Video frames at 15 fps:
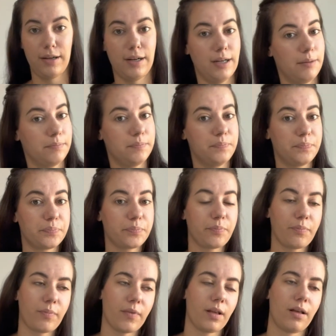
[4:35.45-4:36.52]

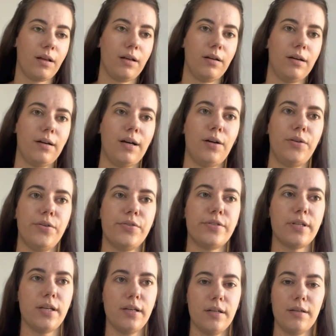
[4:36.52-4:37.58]
how do you
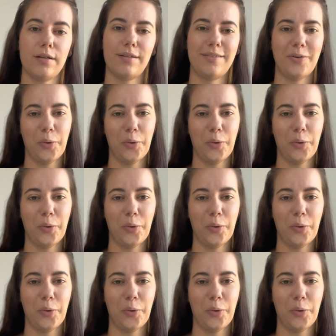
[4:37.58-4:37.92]
say it?